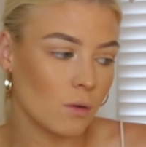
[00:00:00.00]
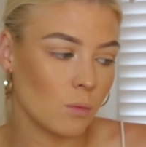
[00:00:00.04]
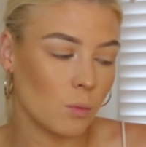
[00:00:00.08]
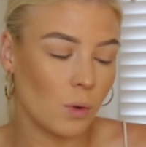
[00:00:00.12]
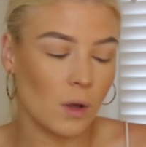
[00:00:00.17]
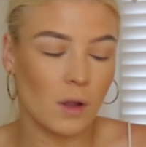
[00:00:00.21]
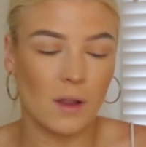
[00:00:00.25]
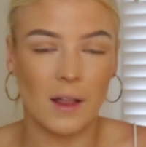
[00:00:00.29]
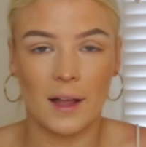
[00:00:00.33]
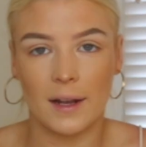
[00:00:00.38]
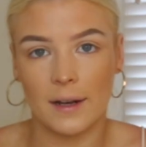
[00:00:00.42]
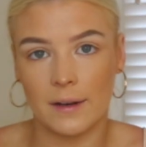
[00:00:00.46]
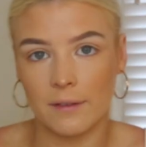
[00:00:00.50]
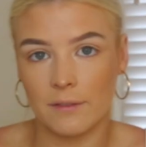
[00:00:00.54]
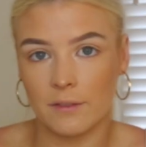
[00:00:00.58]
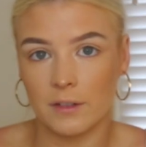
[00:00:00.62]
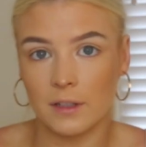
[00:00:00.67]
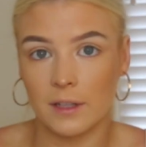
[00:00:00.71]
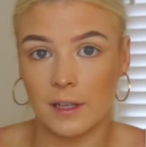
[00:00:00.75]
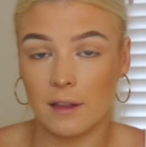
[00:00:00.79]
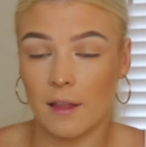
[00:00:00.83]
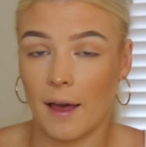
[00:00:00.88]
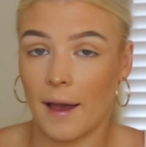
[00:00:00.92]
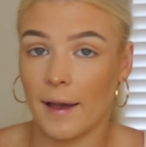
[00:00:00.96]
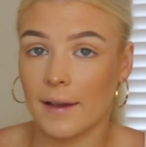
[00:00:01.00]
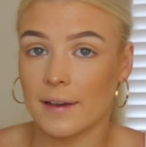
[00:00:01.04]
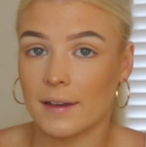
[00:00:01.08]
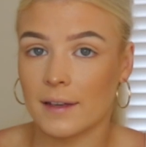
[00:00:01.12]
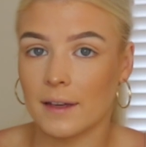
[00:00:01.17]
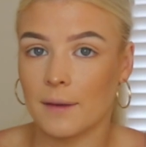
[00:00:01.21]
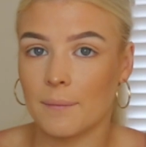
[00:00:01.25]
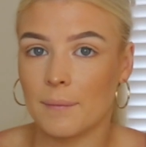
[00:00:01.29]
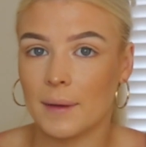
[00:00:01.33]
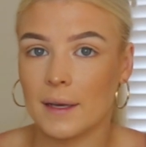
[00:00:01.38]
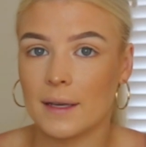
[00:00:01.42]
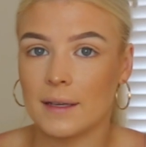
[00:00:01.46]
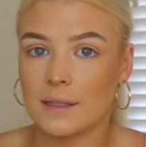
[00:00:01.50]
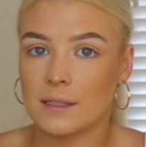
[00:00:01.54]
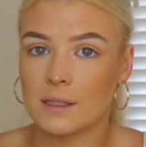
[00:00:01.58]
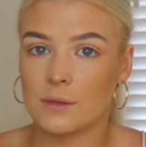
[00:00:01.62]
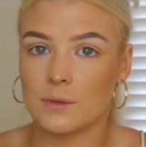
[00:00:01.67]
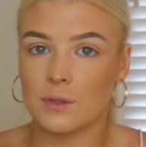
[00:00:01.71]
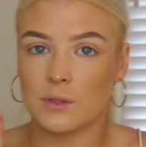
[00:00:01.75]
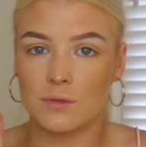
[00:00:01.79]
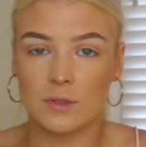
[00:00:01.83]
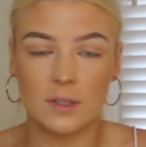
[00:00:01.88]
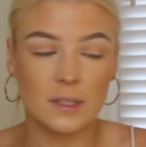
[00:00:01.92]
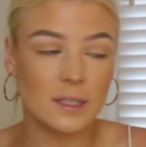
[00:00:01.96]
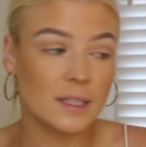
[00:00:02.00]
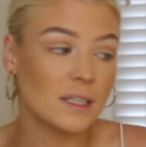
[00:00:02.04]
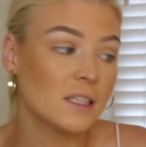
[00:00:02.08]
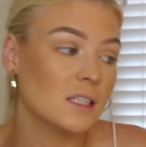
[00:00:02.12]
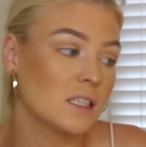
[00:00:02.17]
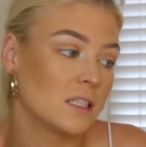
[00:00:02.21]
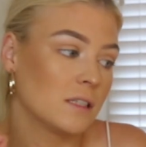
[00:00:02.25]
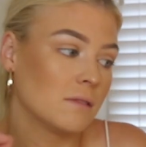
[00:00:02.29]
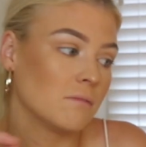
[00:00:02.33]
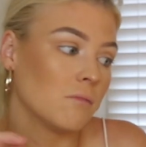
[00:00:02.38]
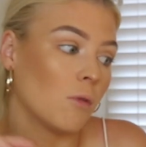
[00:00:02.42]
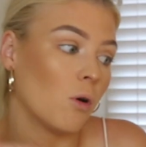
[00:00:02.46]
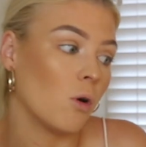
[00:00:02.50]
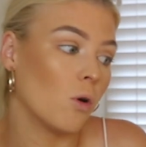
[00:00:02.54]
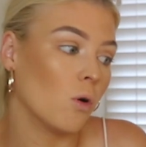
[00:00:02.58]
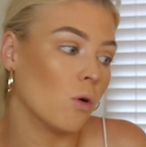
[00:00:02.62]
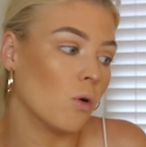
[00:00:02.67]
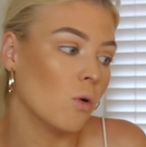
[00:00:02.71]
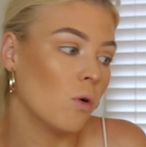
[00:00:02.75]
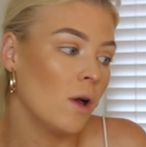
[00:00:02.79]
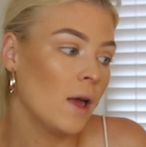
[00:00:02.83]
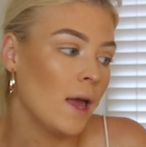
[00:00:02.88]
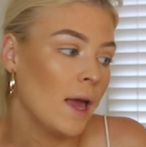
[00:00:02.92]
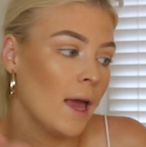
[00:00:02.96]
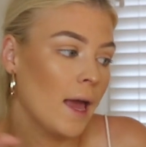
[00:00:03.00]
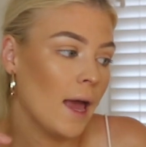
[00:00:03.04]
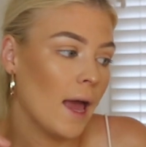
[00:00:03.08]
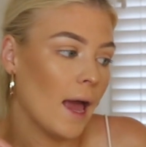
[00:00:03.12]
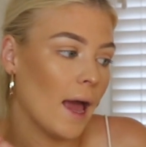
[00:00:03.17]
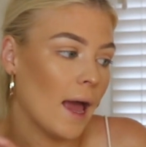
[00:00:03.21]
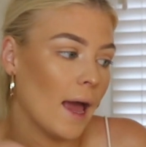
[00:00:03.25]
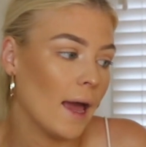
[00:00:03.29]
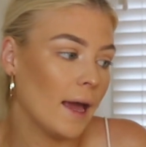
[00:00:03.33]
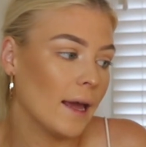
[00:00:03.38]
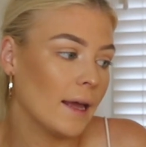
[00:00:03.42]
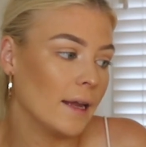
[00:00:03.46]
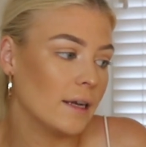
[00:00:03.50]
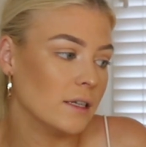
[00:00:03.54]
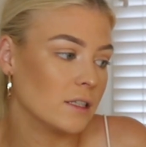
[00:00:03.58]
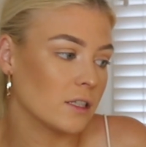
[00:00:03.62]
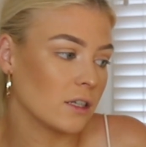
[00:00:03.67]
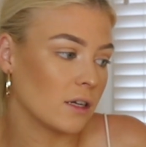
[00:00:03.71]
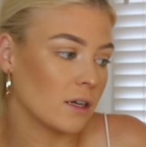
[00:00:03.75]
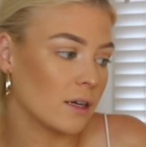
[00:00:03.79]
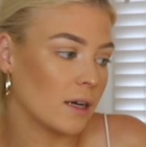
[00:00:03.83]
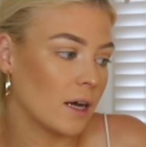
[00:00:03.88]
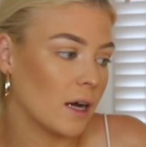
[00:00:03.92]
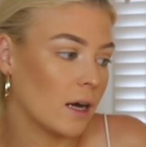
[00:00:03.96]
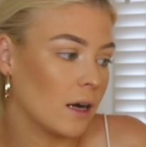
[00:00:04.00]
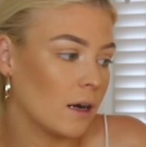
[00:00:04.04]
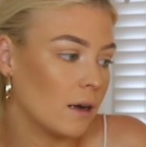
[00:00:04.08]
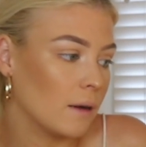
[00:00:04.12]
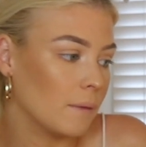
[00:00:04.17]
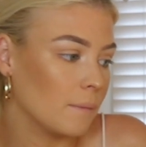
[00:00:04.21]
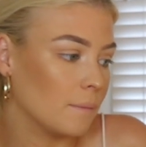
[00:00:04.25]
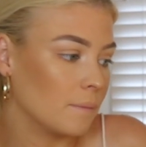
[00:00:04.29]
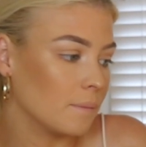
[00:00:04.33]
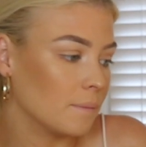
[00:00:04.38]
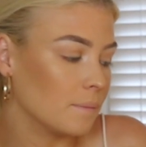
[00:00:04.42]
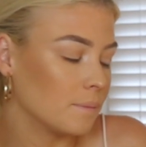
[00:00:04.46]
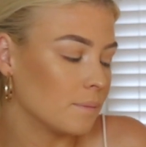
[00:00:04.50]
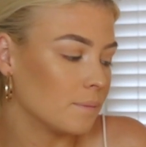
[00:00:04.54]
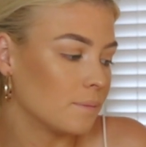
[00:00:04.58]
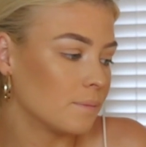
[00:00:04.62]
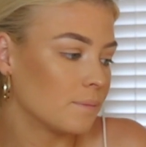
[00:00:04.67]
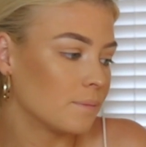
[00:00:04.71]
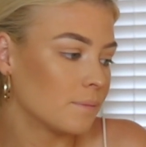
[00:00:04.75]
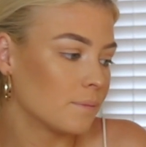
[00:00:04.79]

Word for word: well I didn't really like it because it was really small and um,